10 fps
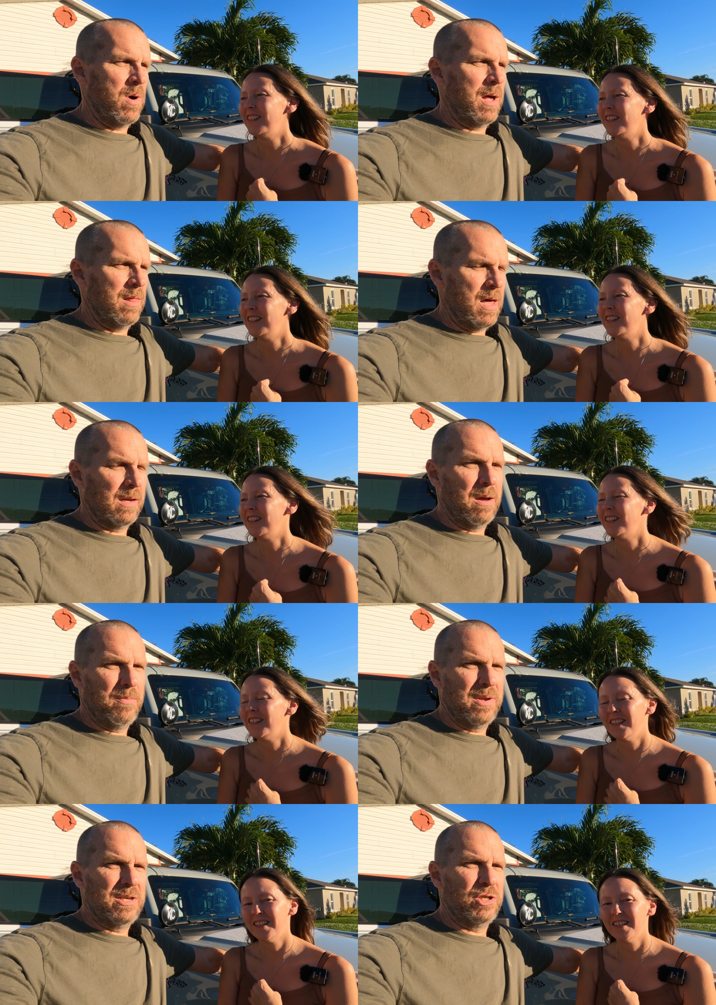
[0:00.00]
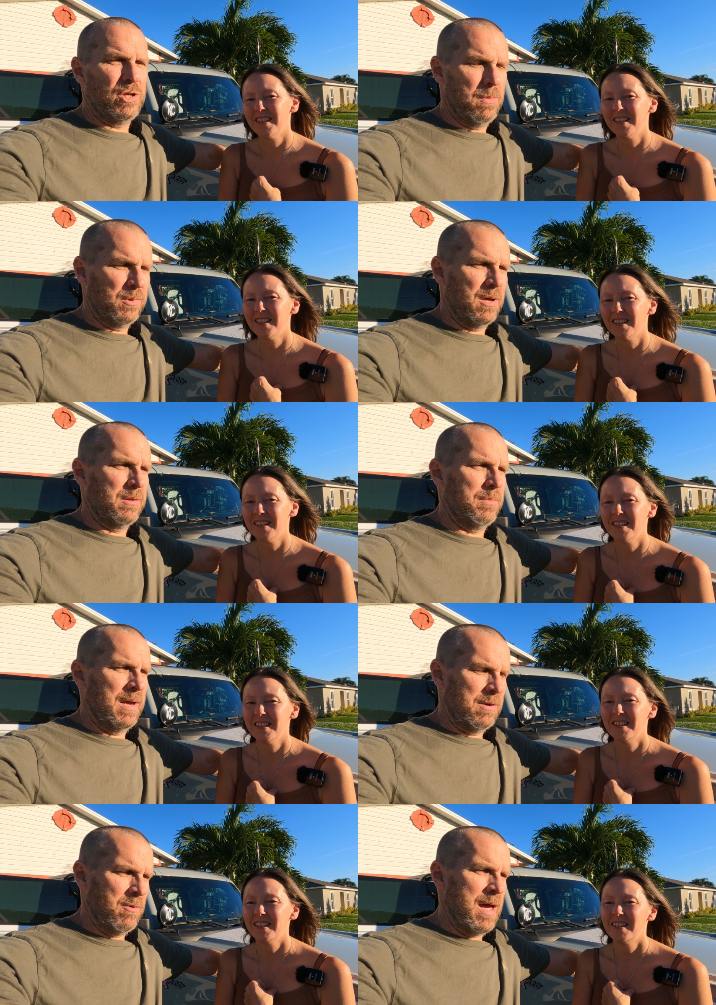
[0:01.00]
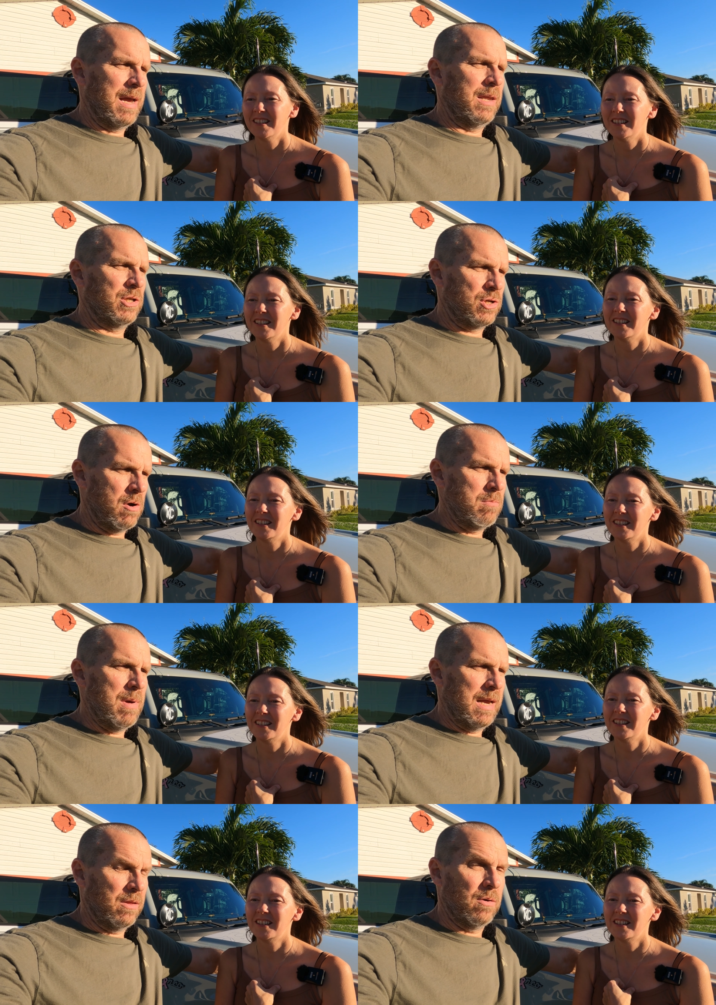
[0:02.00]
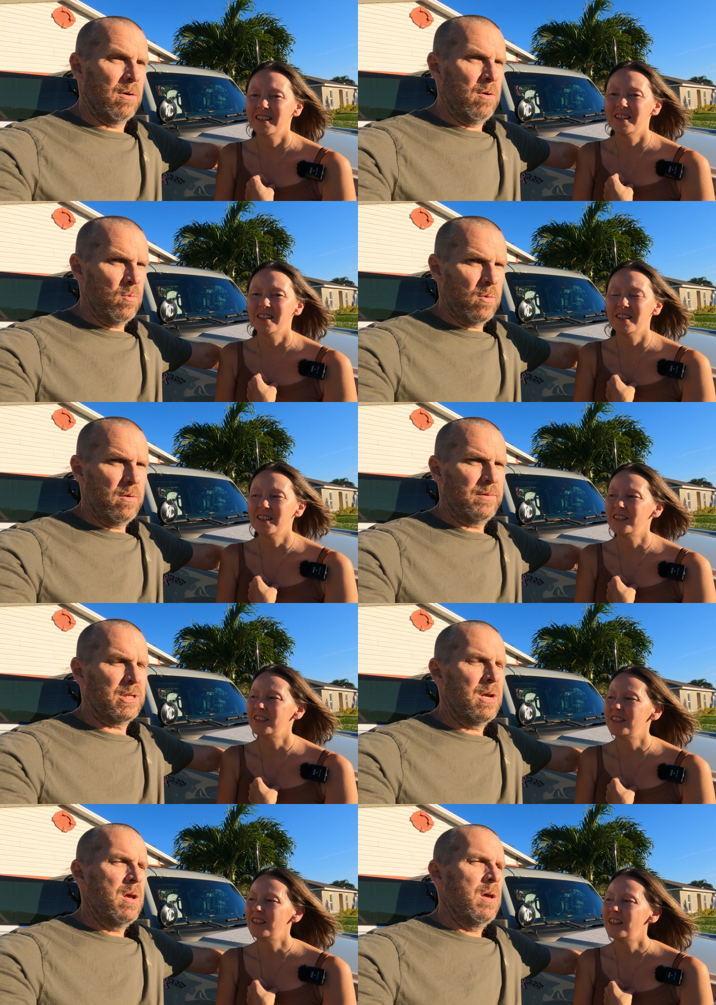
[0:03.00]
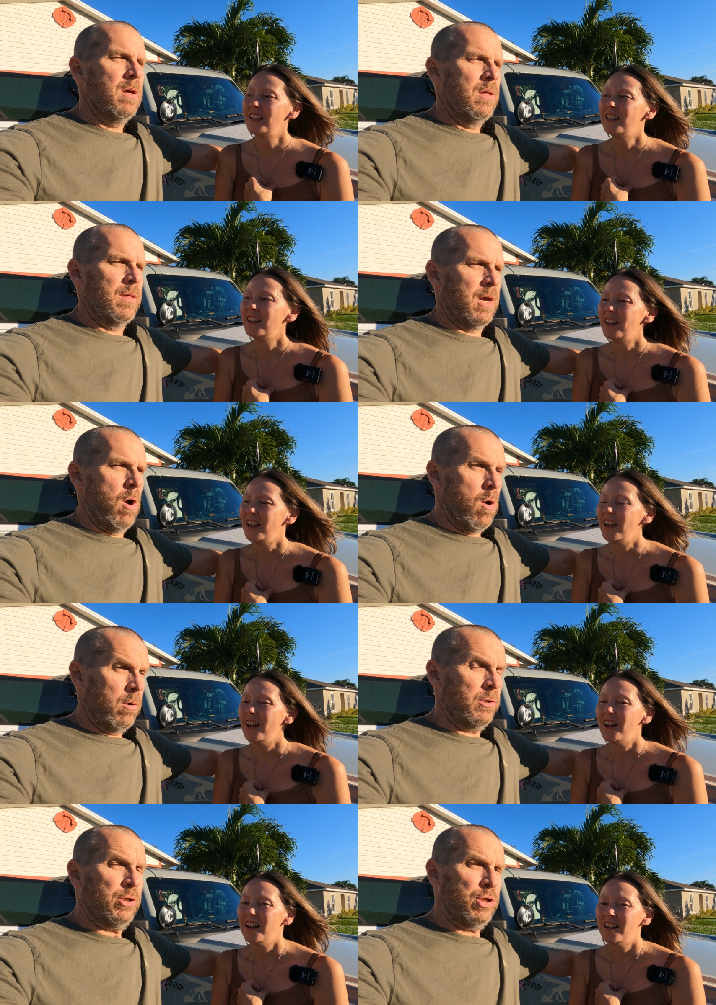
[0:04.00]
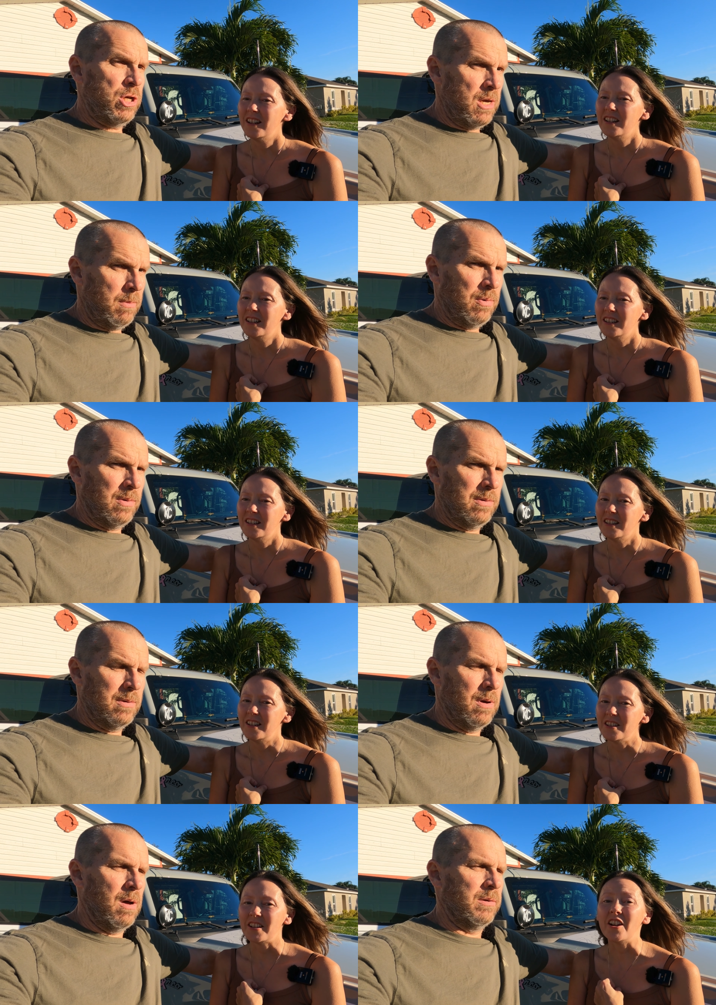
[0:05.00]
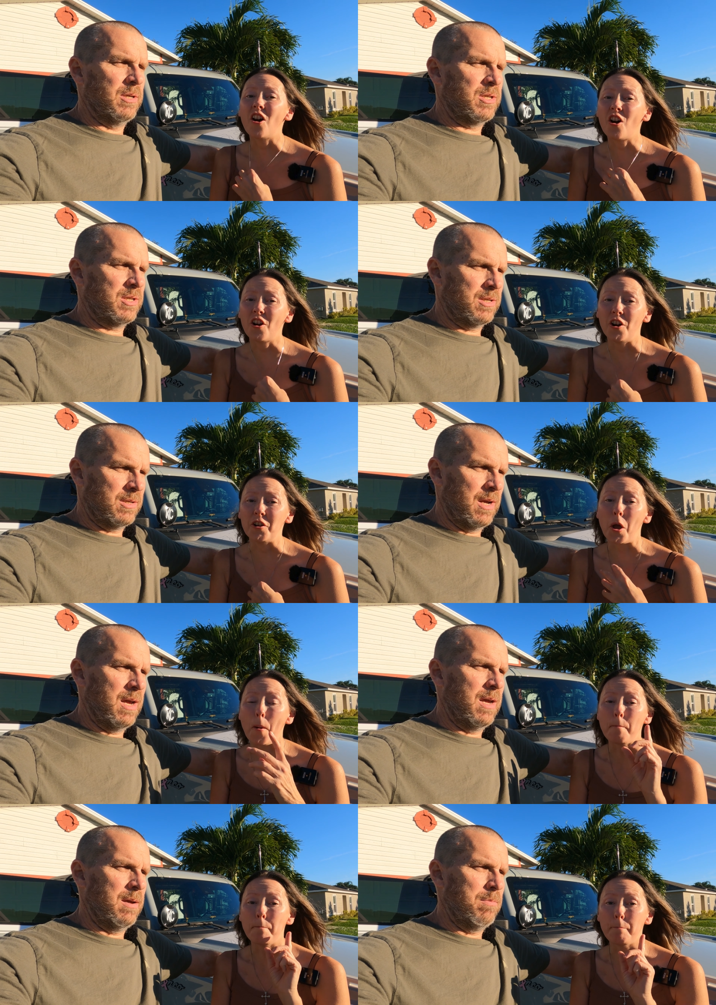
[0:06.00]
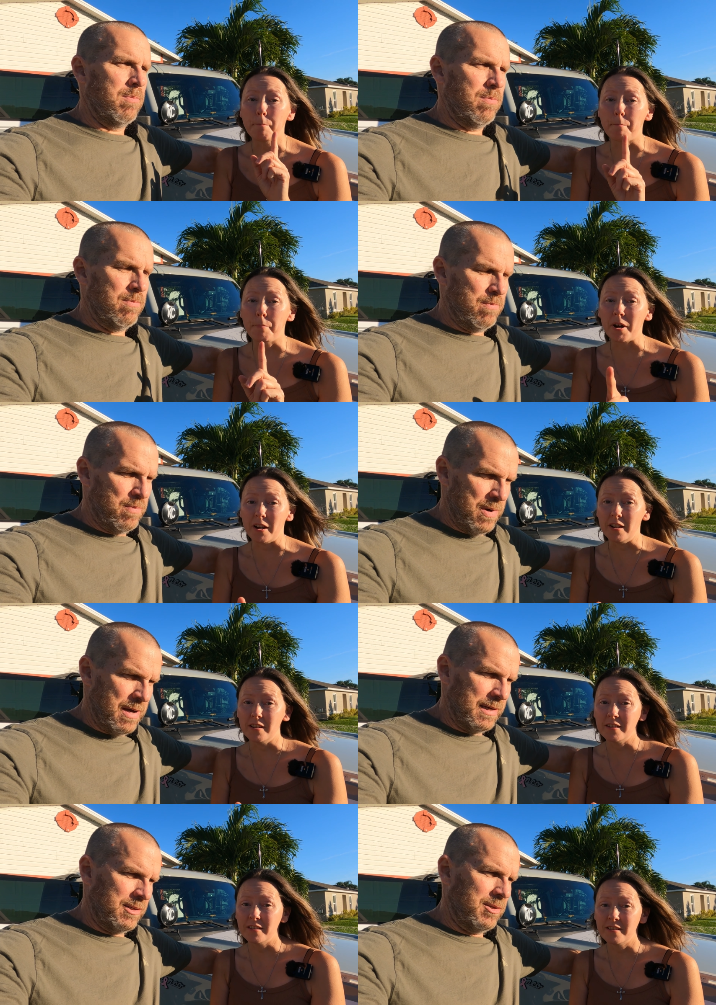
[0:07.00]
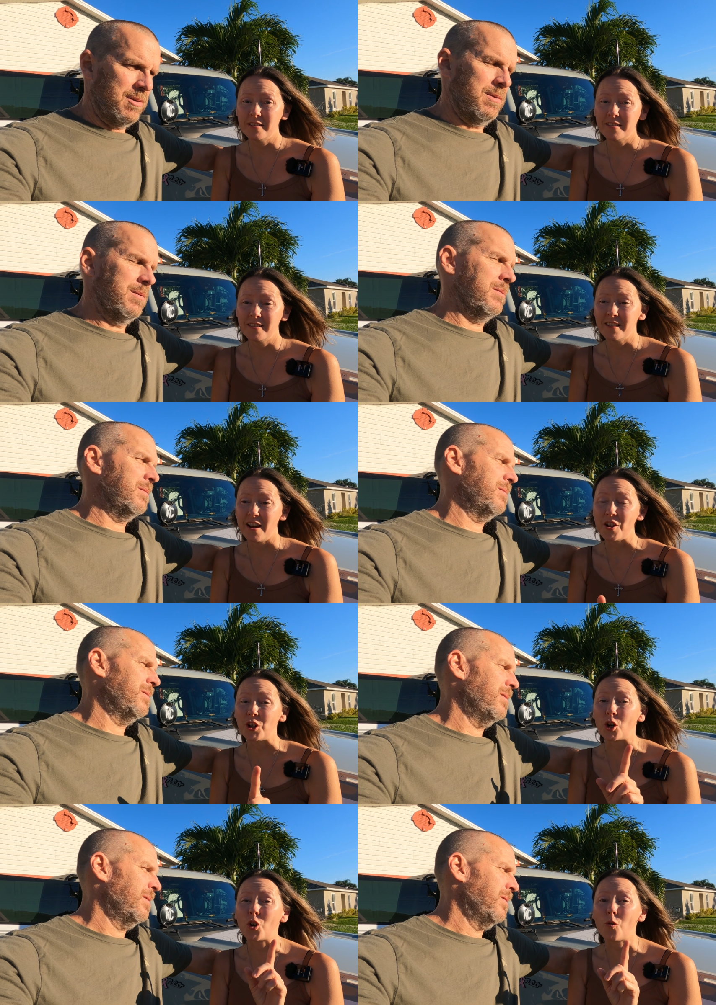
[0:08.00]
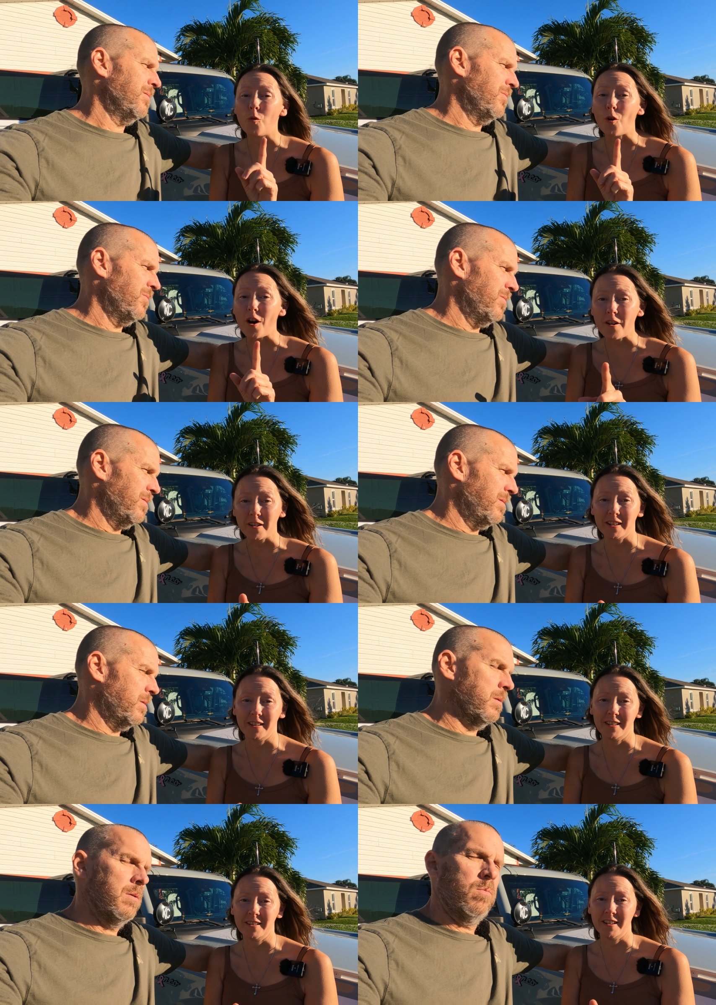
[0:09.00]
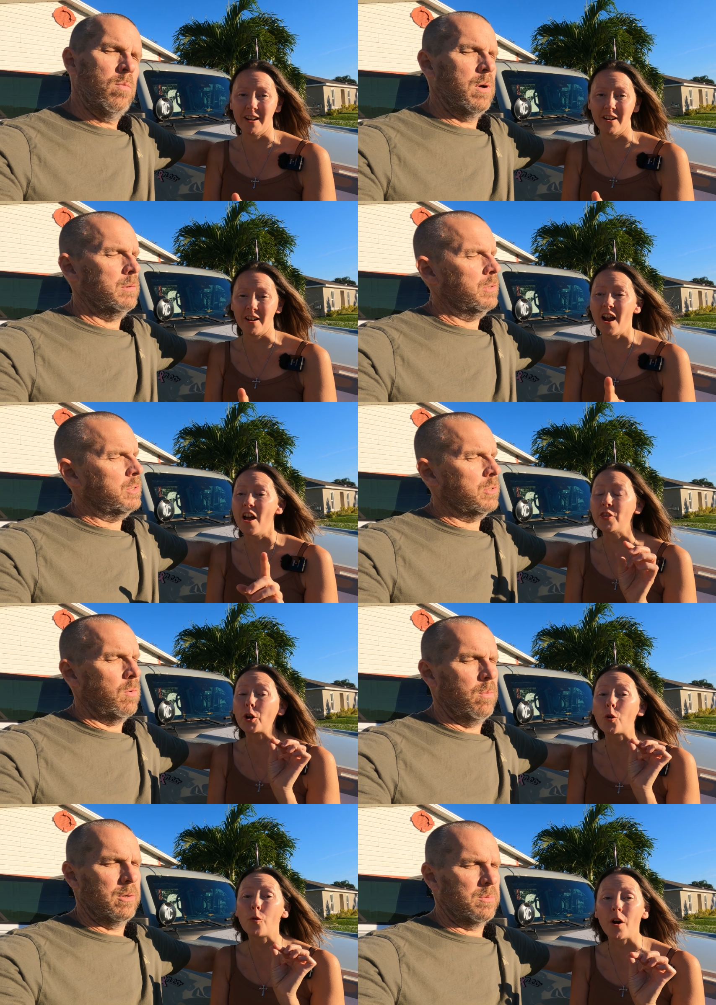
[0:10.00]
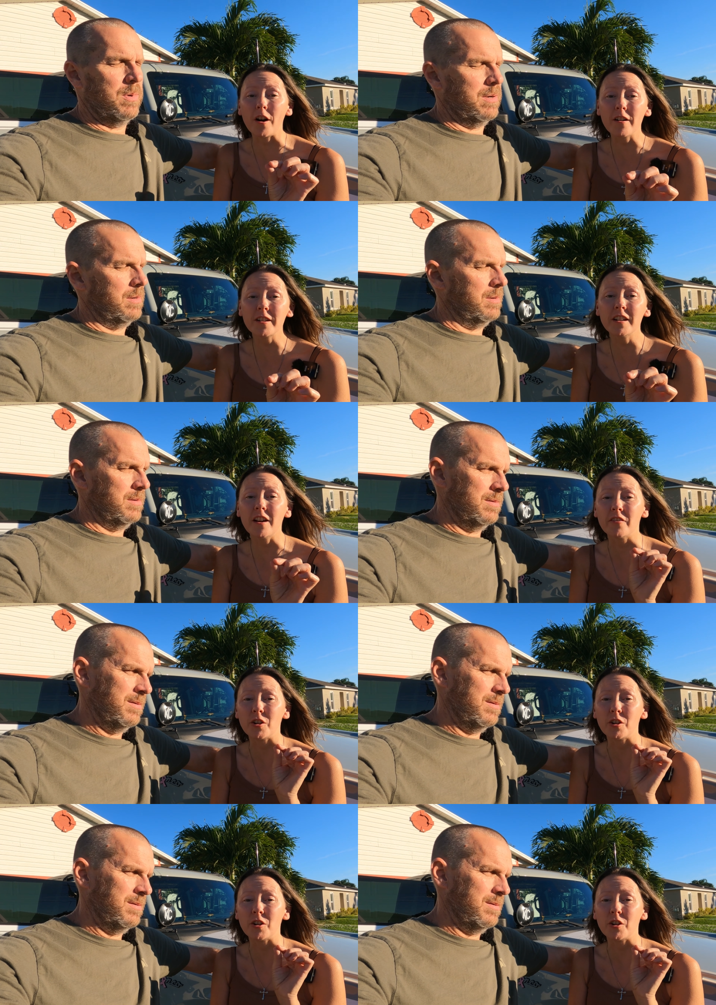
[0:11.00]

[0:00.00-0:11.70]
Speaker 1: why a lot of companies jumped on the bandwagon and started making their own roofs. They aren't cheap.
Speaker 2: I'll just say, but the quality is there. The quality of